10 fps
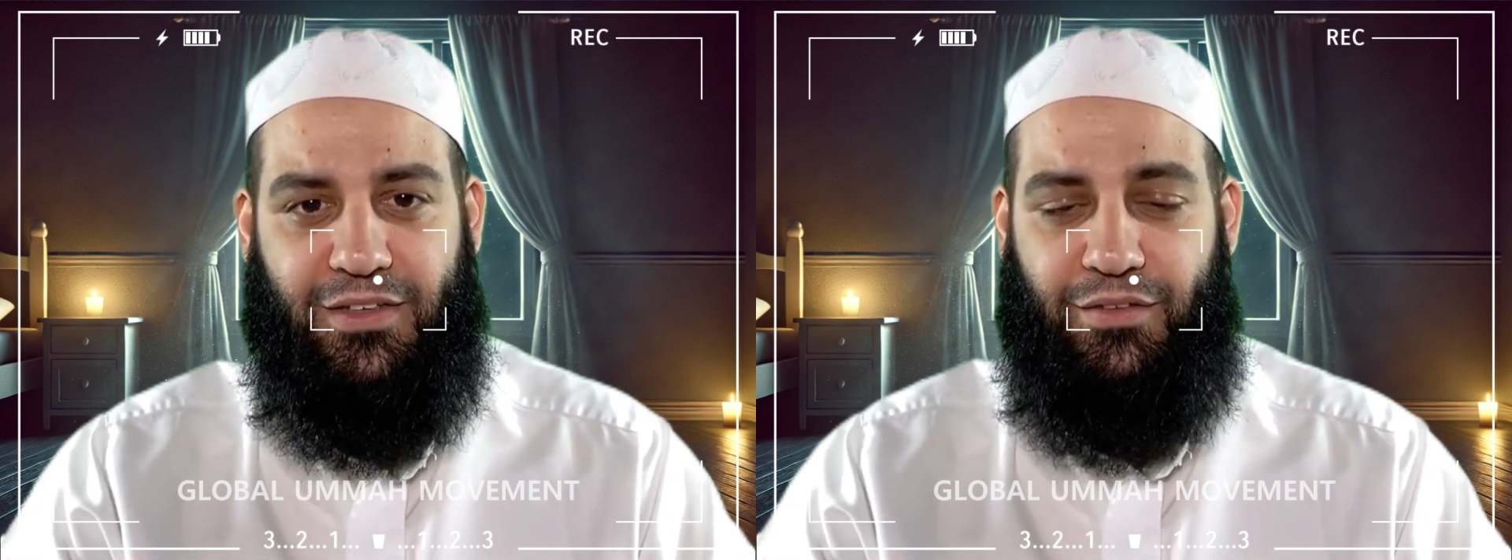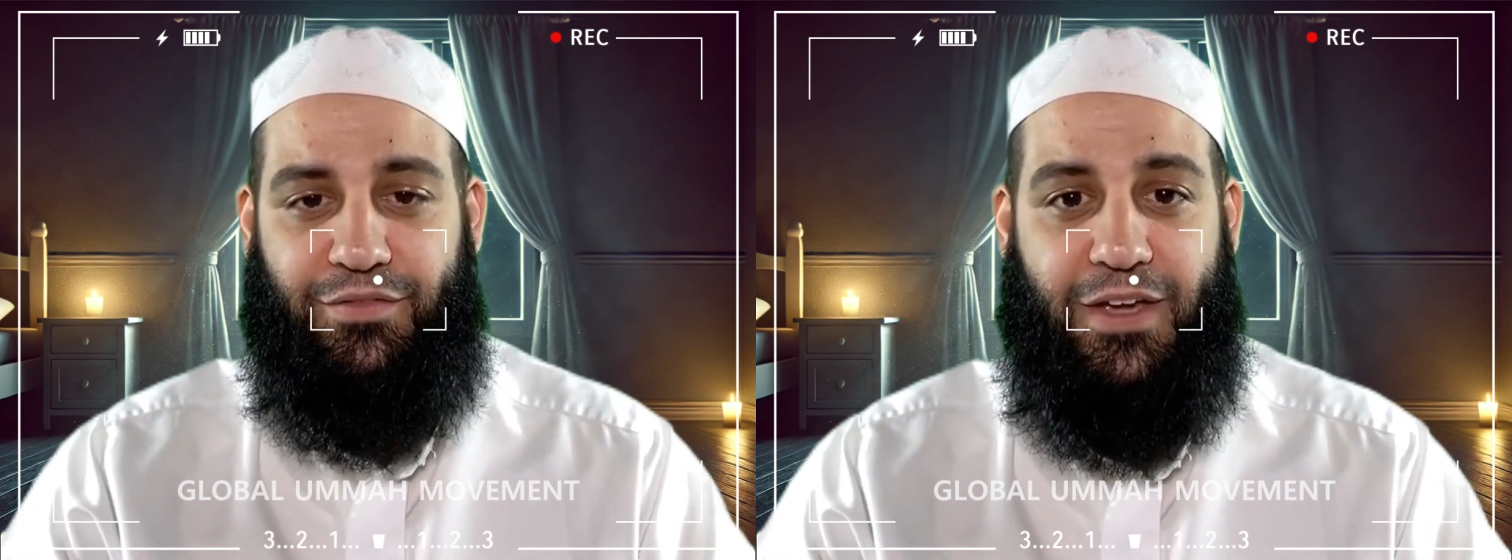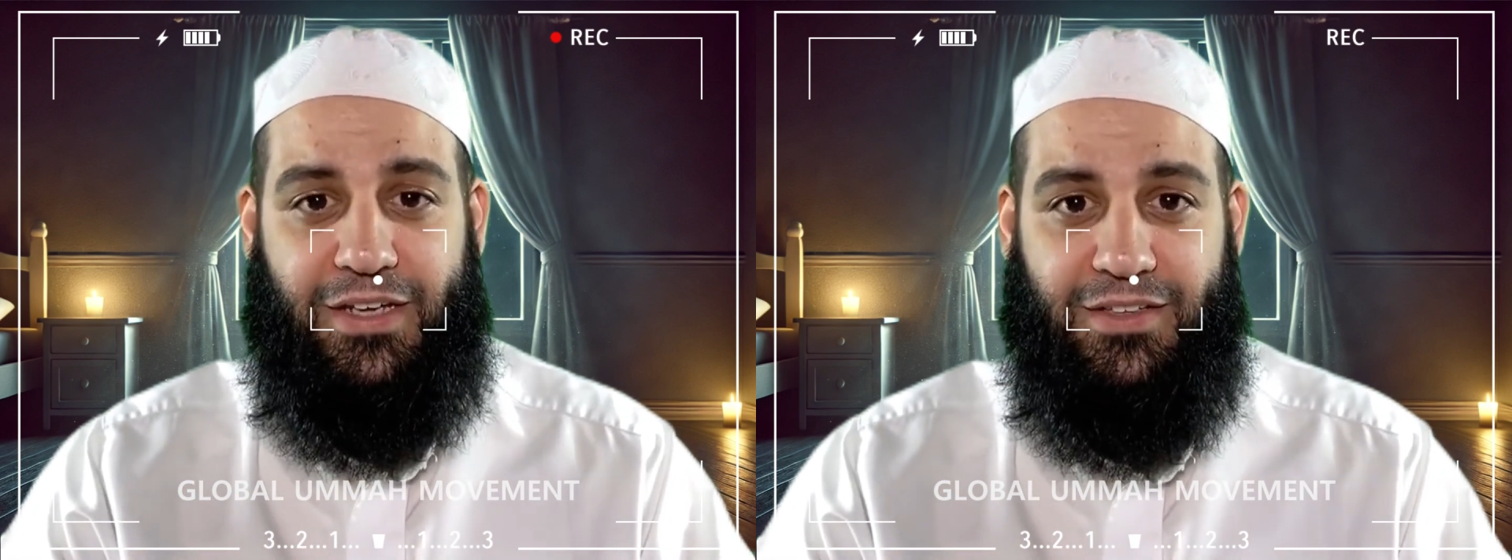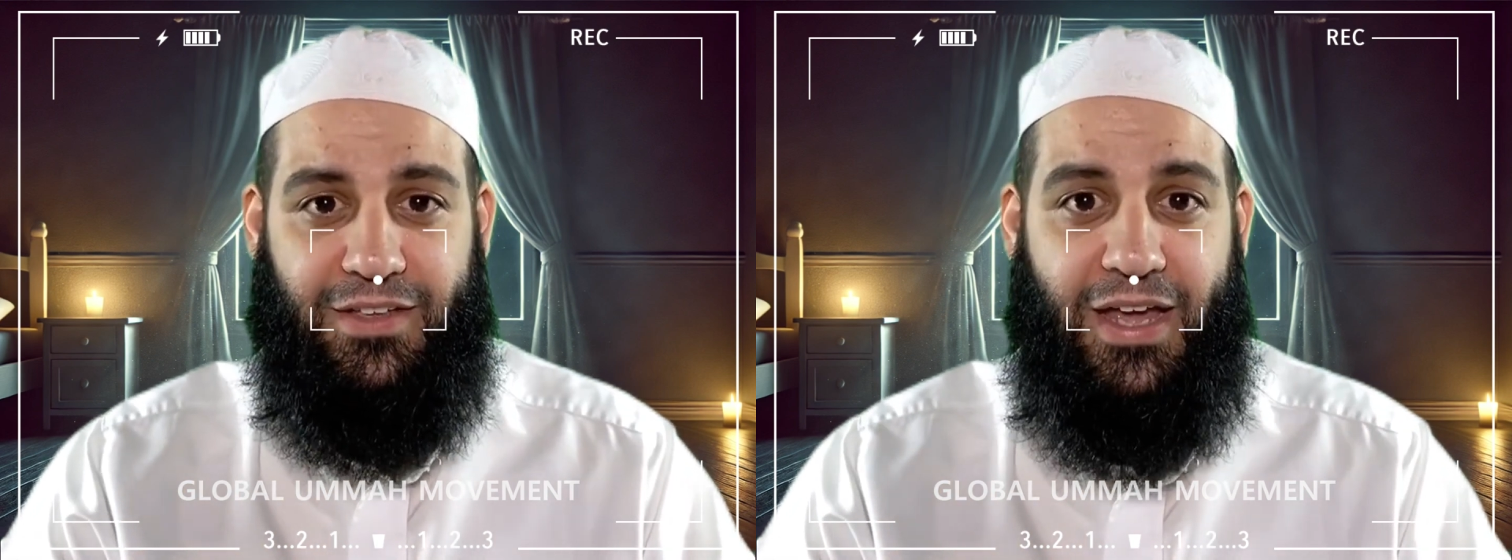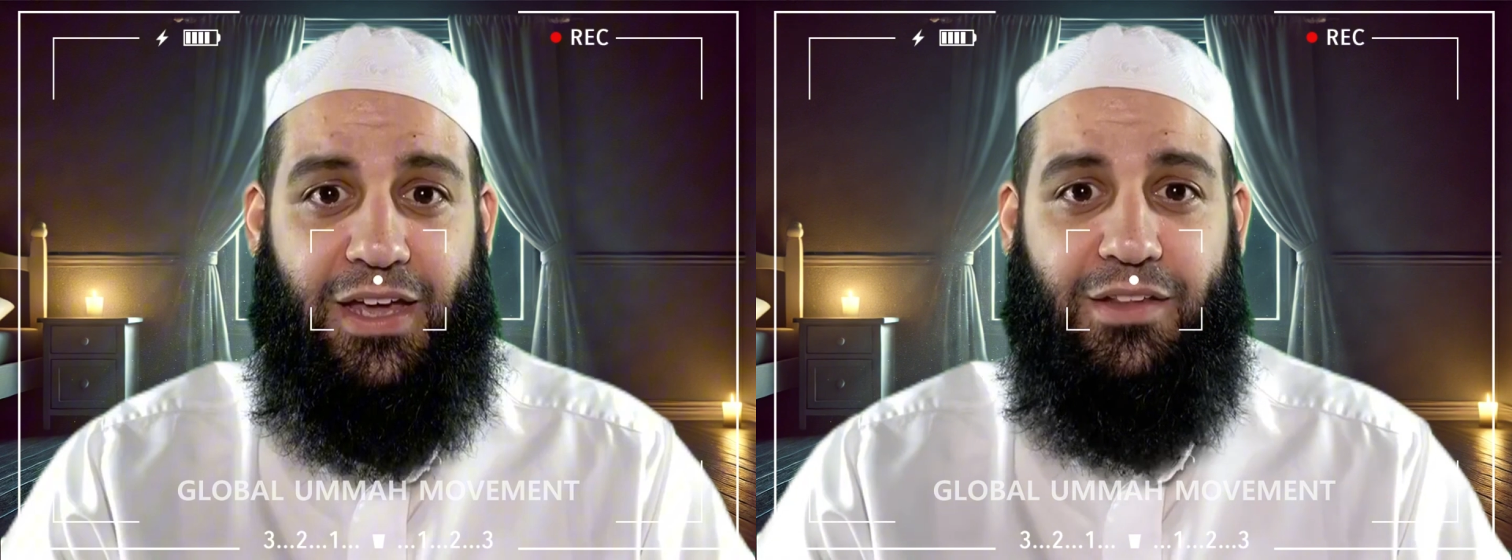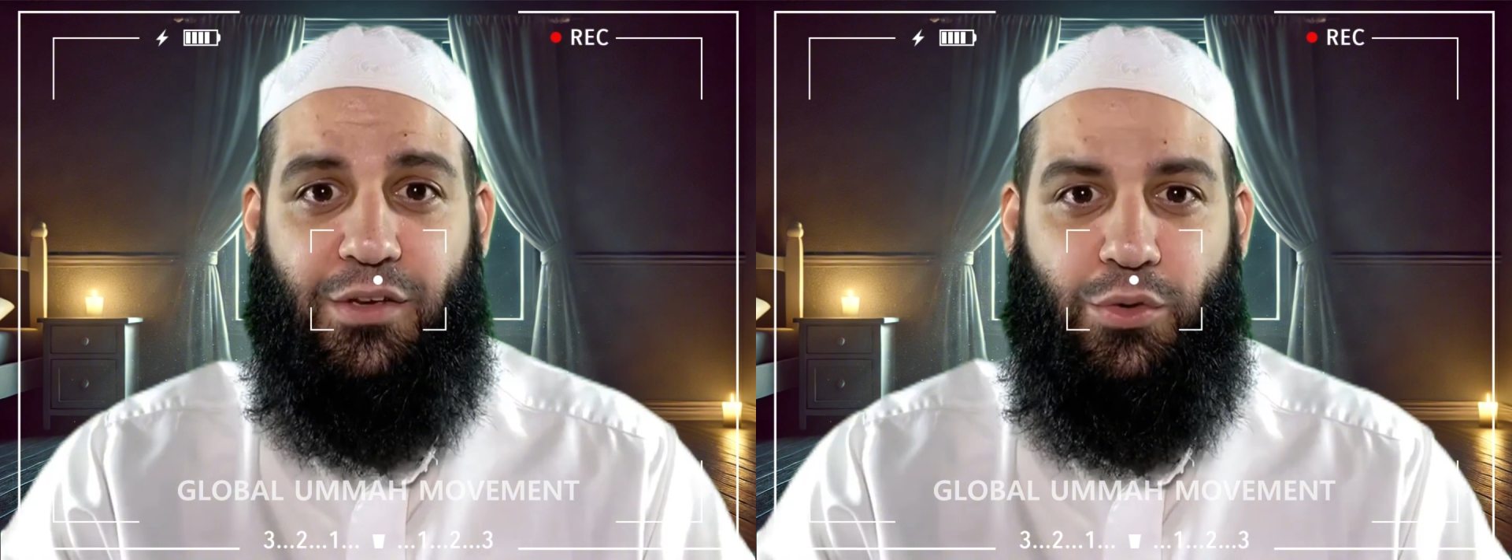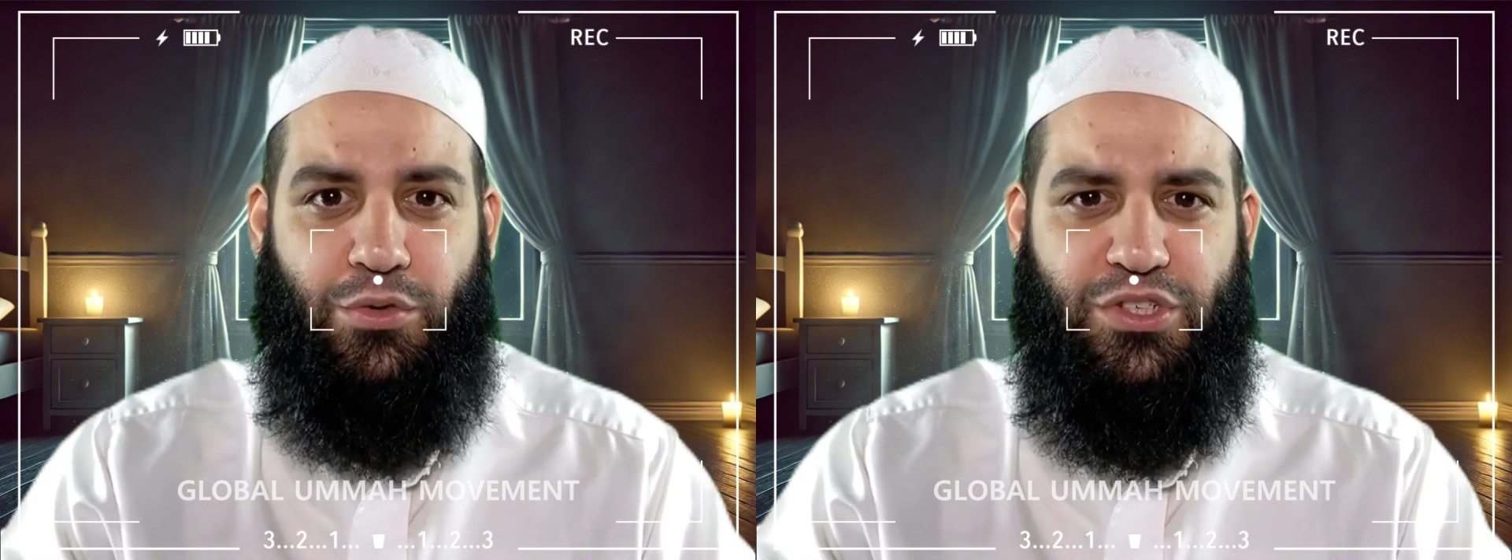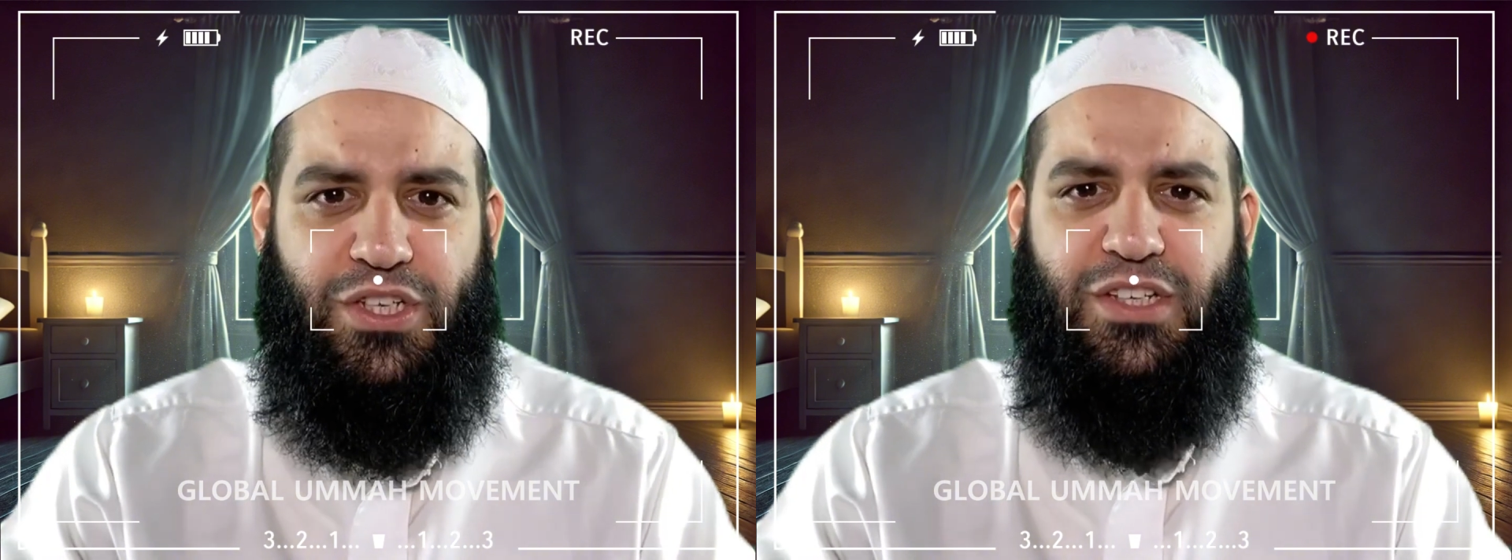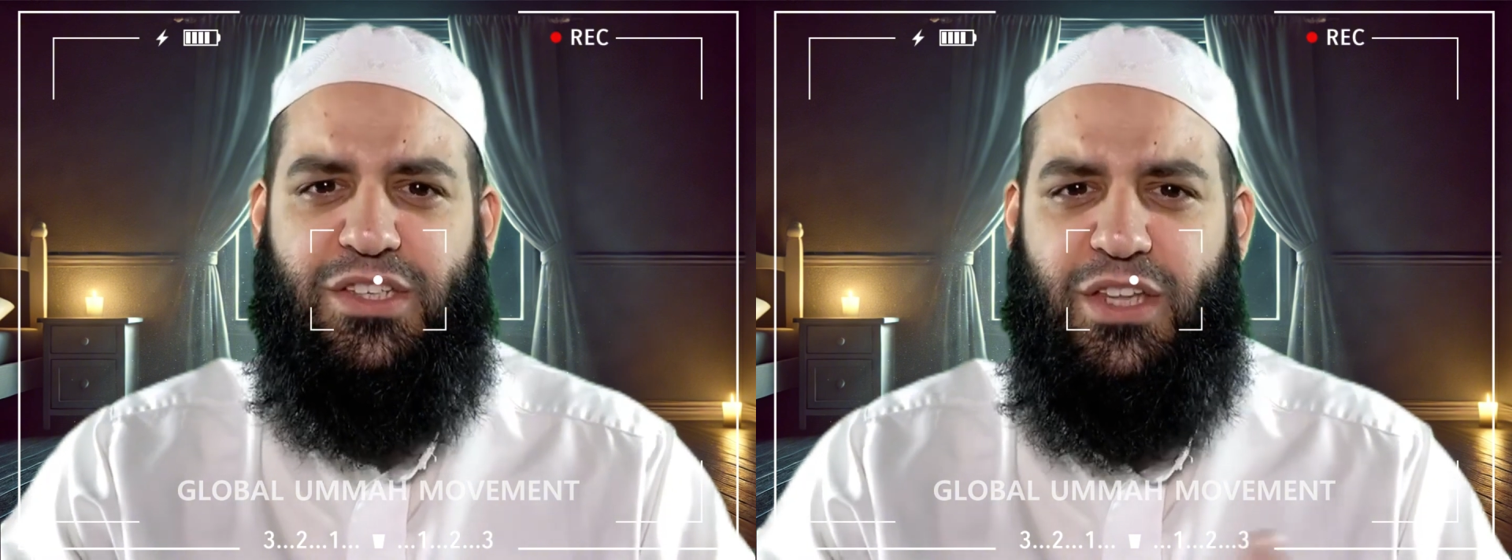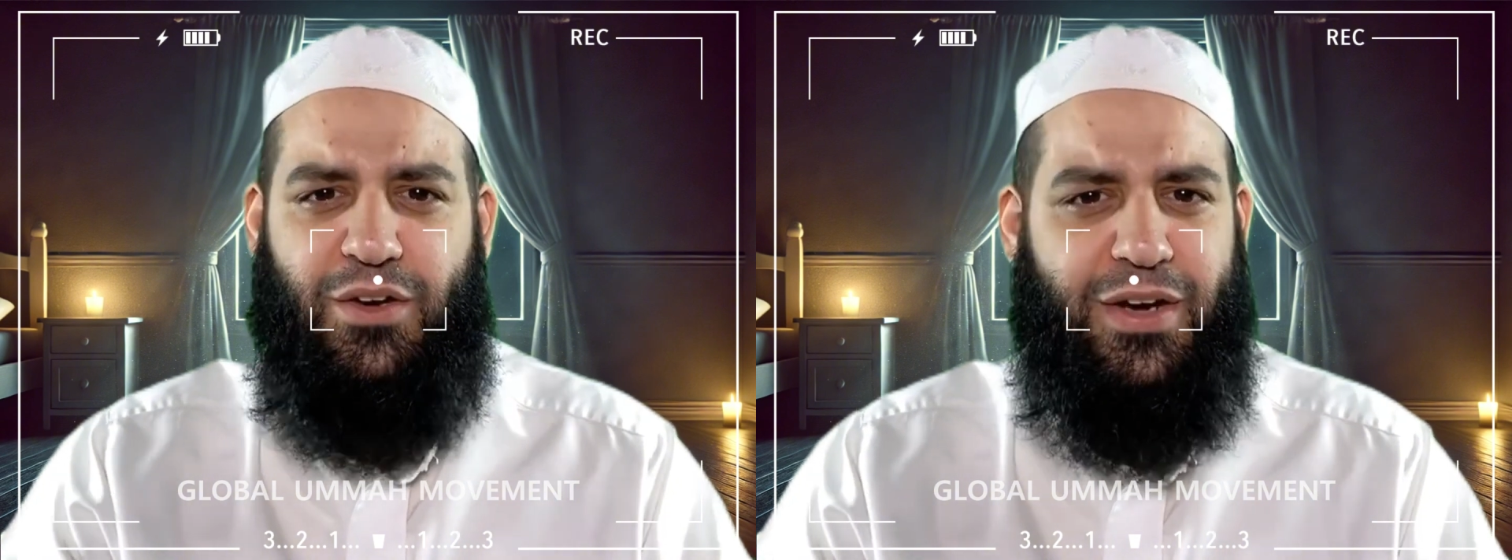In fact, Ayatul Kursi
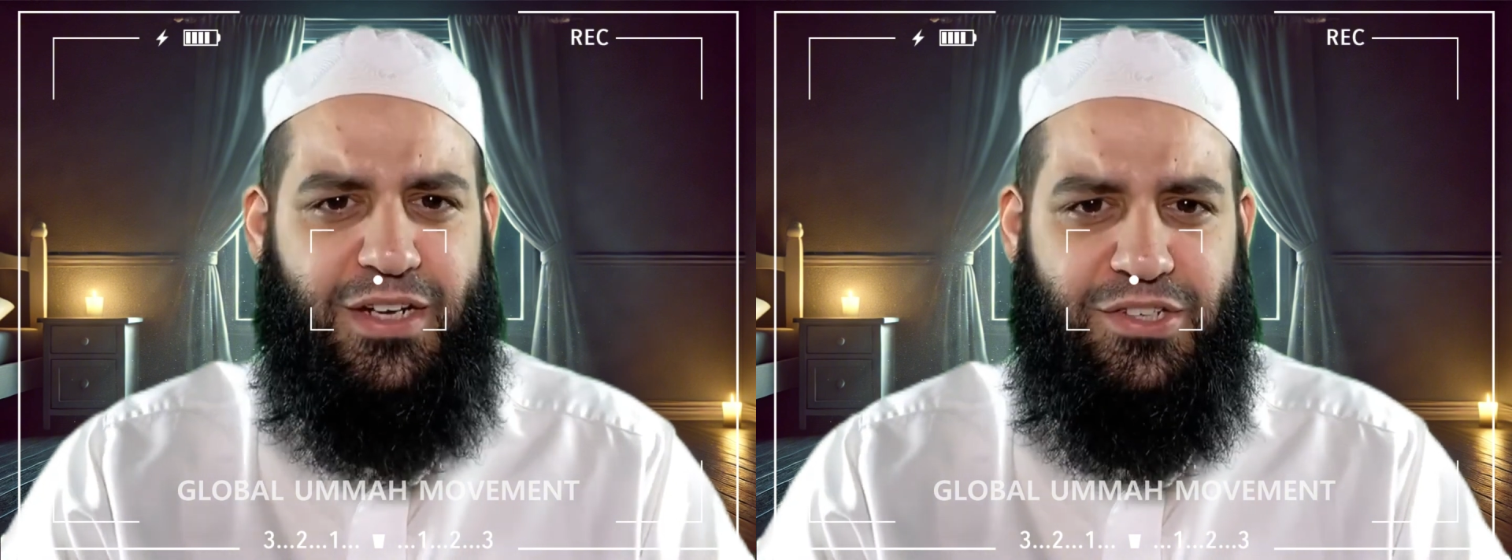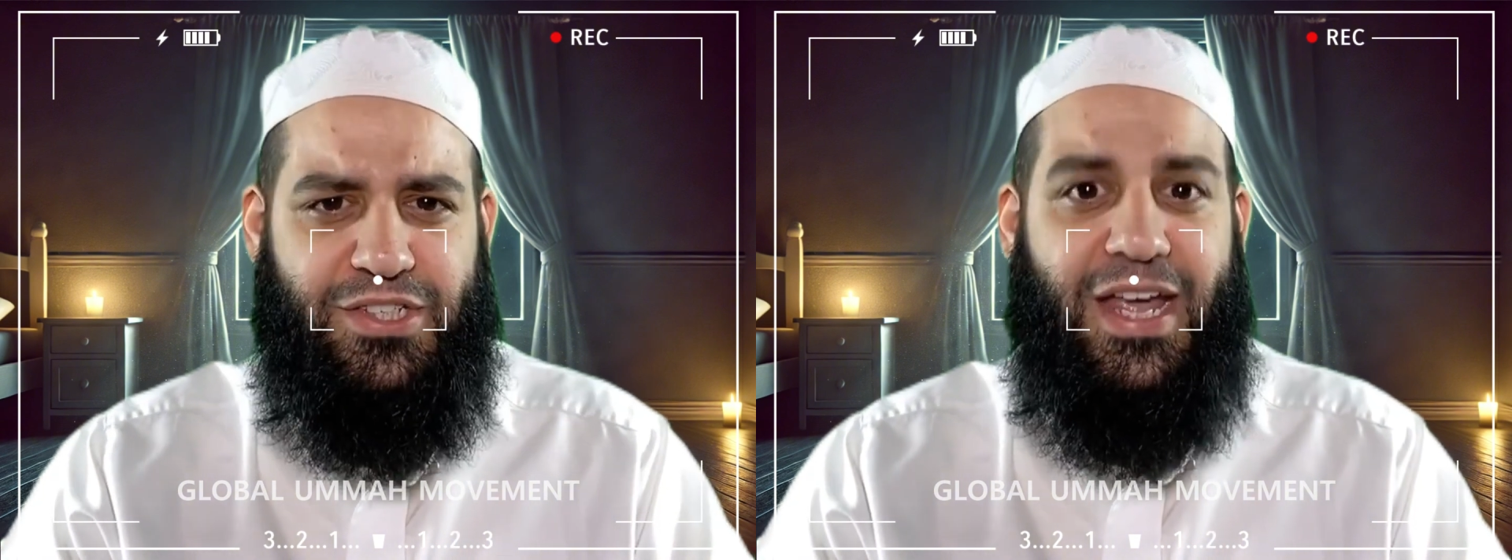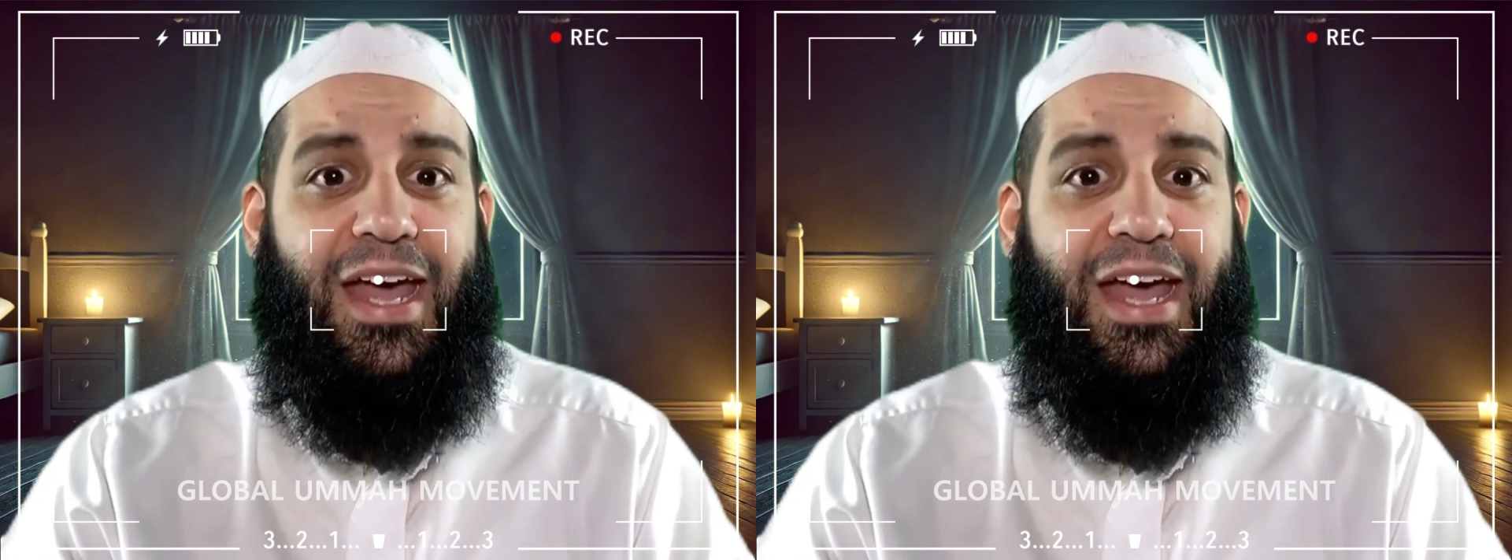is the greatest